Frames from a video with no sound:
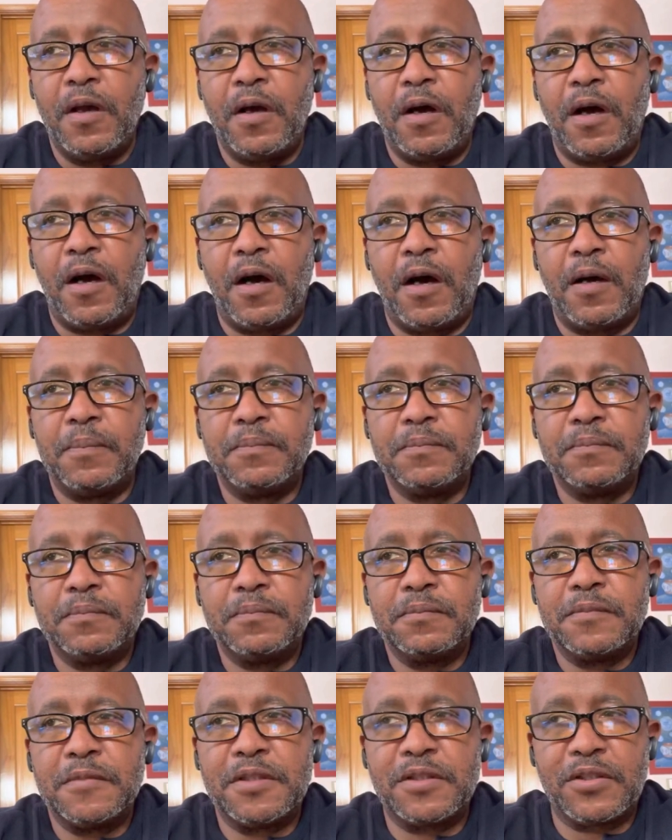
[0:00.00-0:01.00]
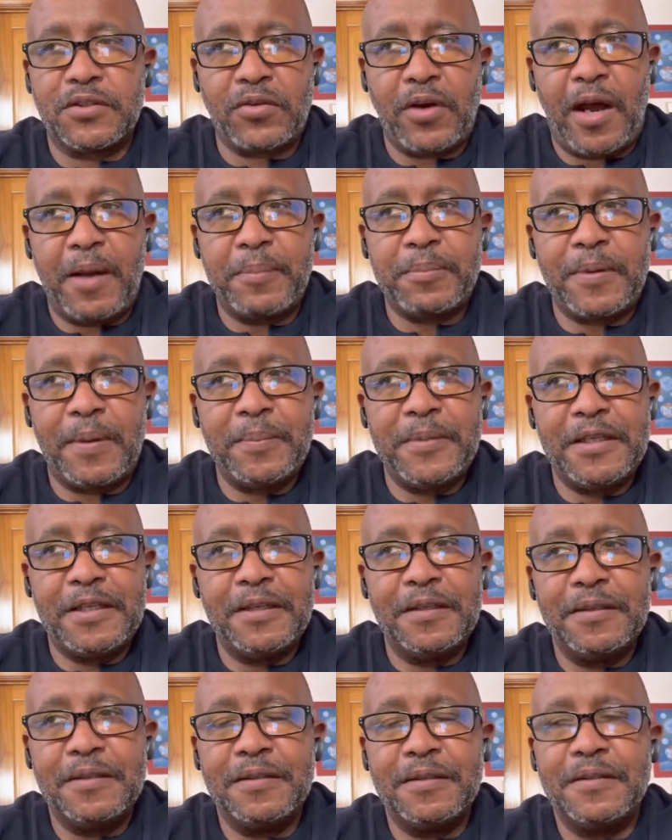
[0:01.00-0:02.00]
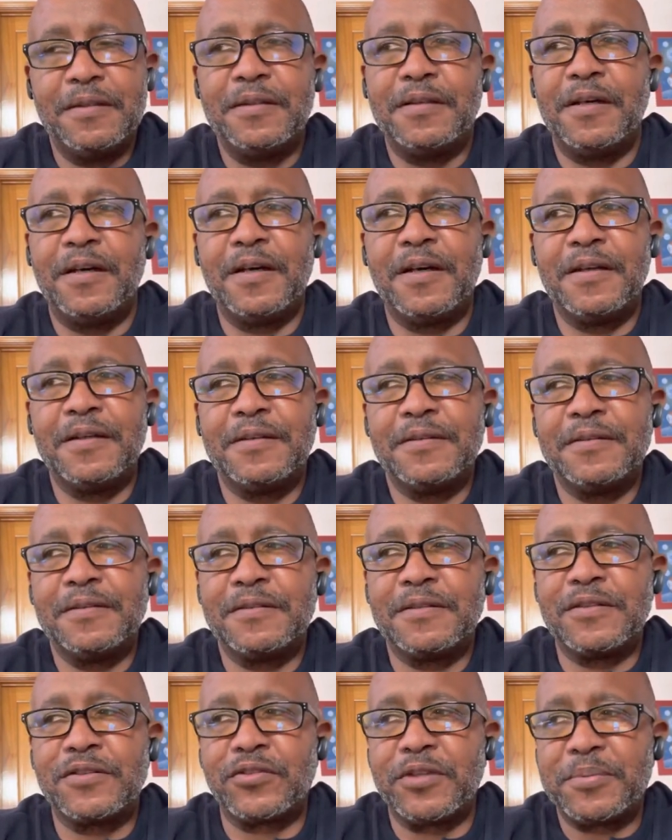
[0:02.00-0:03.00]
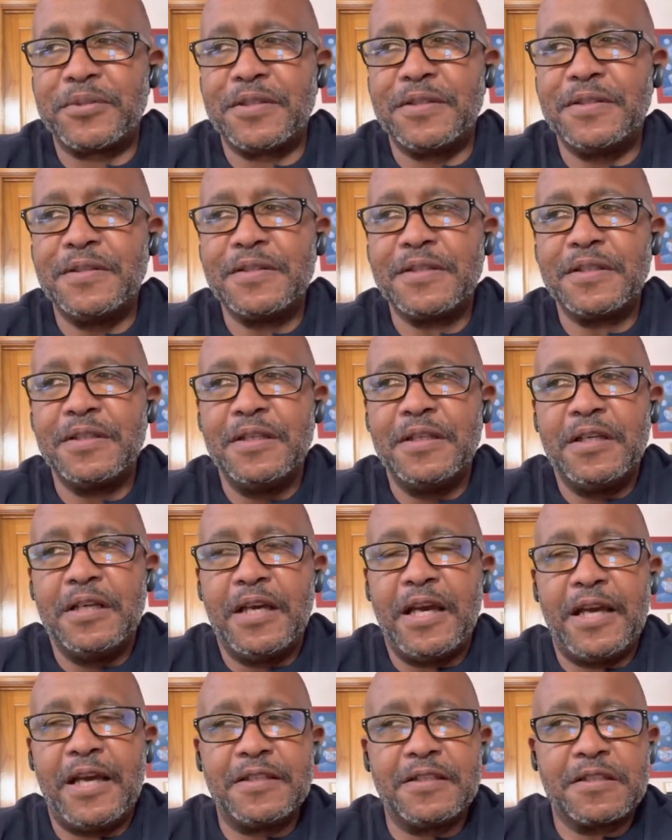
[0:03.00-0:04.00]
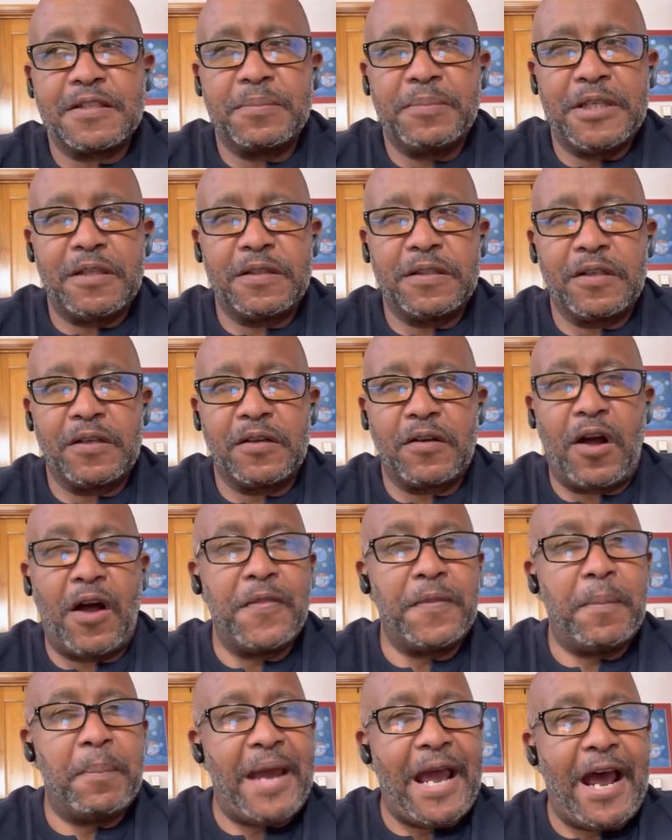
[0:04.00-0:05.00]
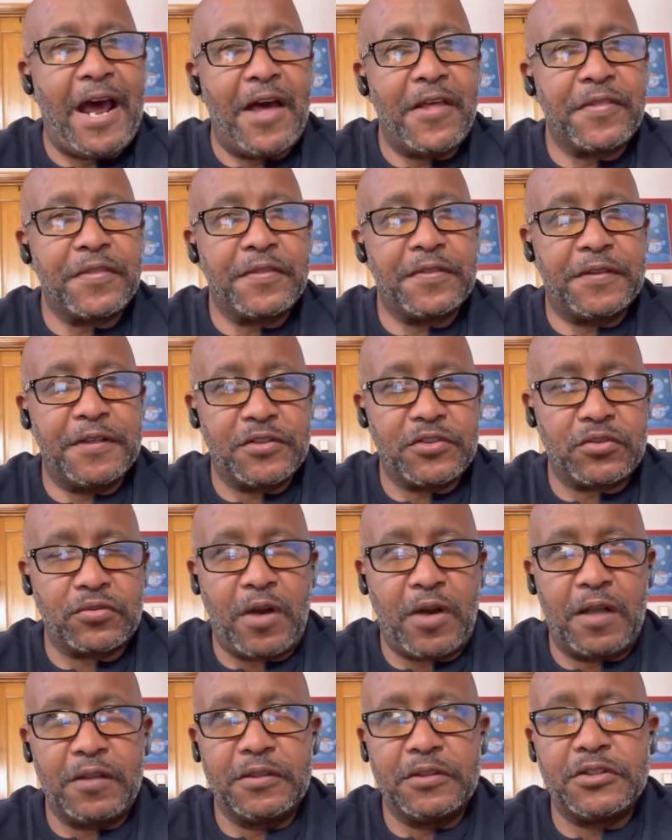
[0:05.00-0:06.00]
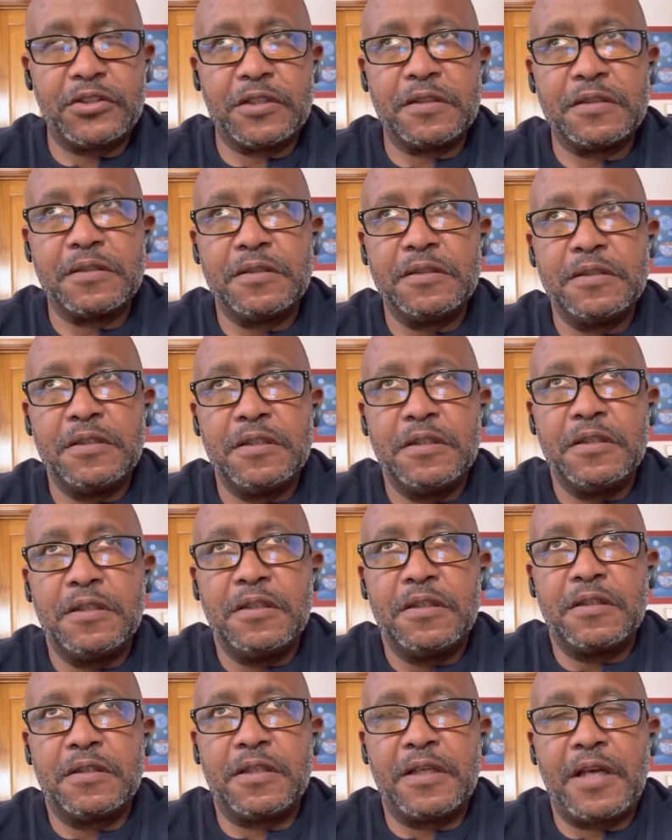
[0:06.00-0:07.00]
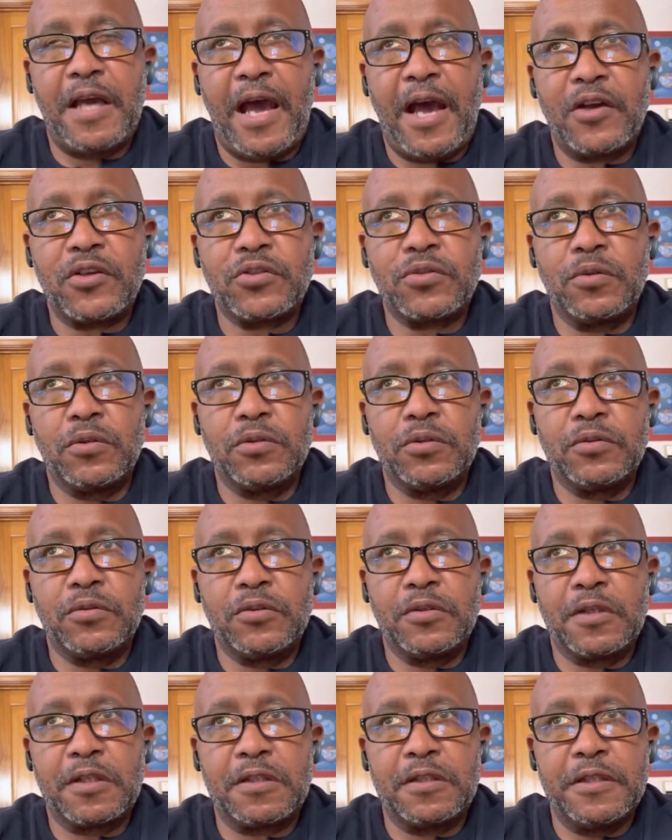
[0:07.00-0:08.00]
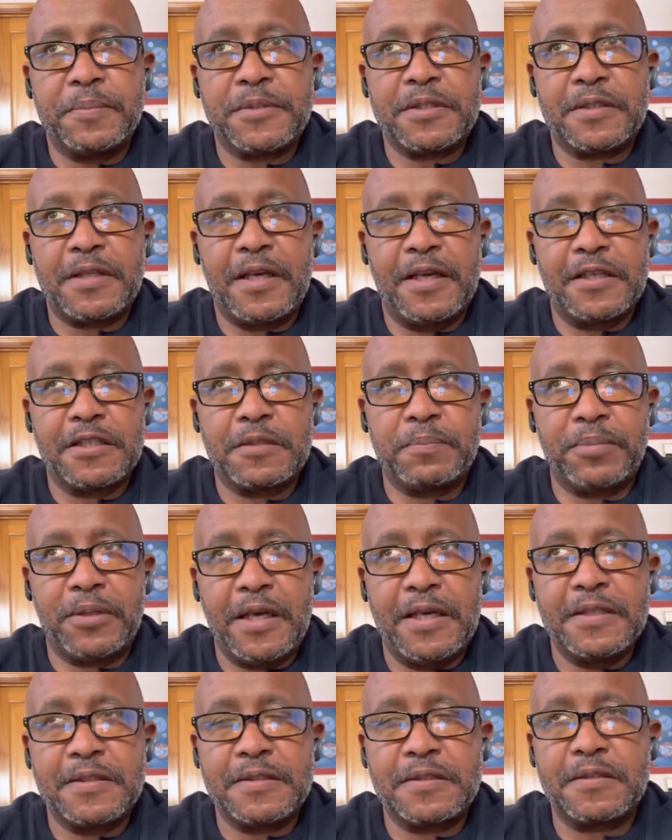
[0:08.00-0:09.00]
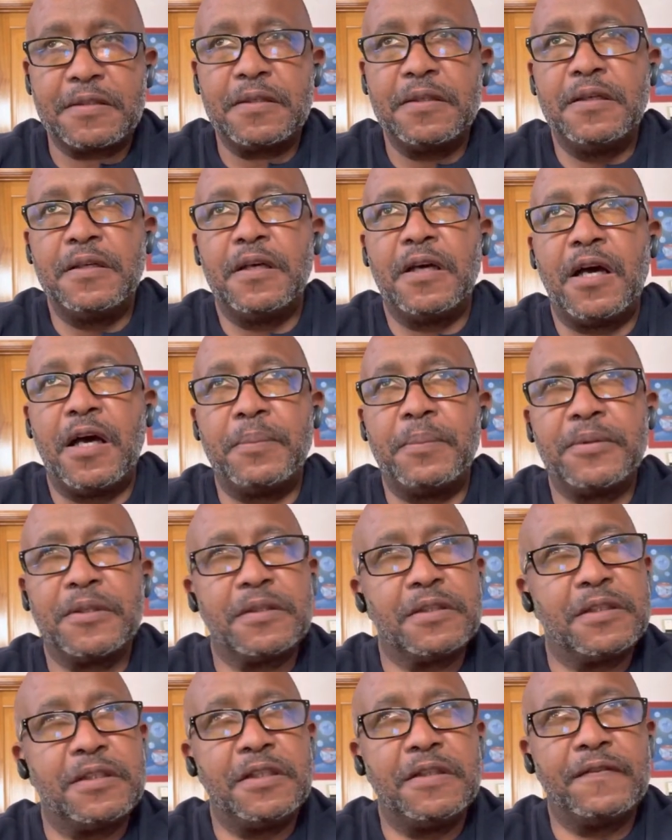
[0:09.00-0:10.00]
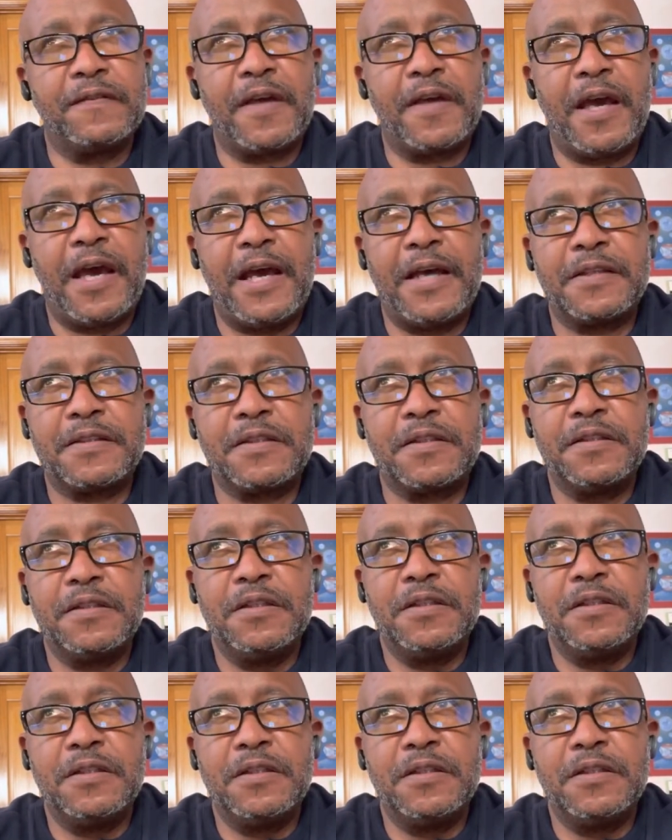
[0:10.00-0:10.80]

is described by many descriptions, and just to be clear on the math, the astrology, the actual lunar eclipse takes place, I believe, at